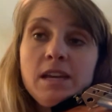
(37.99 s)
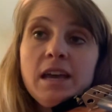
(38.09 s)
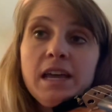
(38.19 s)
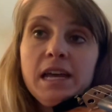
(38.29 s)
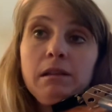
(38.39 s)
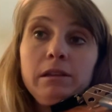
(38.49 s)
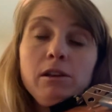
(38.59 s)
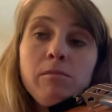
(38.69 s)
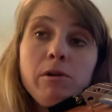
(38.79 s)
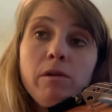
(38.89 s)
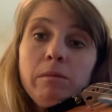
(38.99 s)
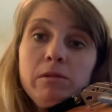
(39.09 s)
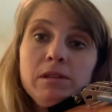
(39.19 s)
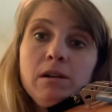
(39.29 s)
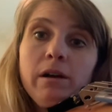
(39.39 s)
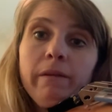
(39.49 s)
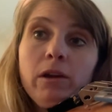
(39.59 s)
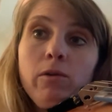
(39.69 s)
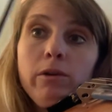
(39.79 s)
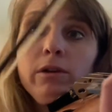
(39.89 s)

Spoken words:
and how little bow I'm using on the quarter